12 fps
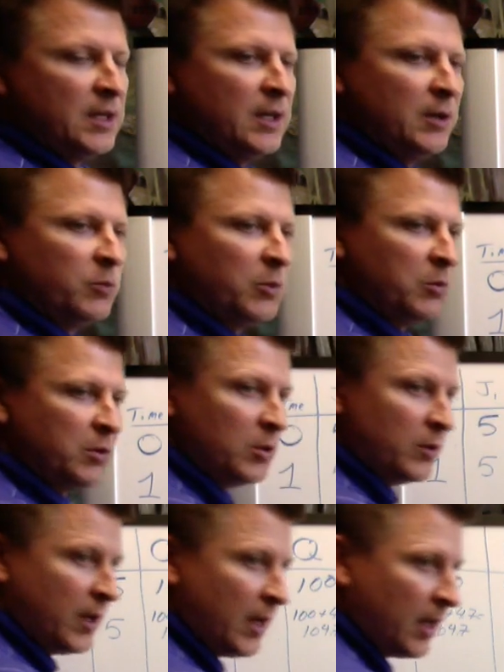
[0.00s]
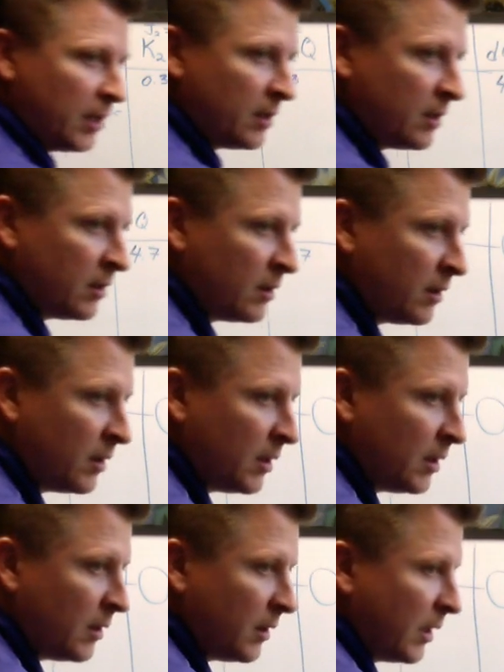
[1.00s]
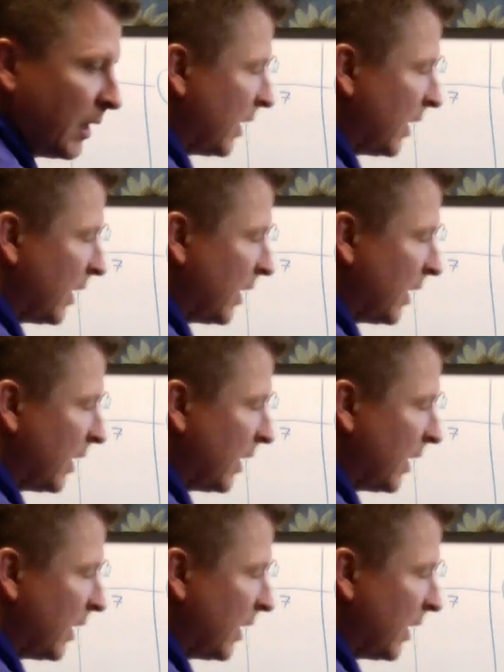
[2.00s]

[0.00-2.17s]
And when we do that, the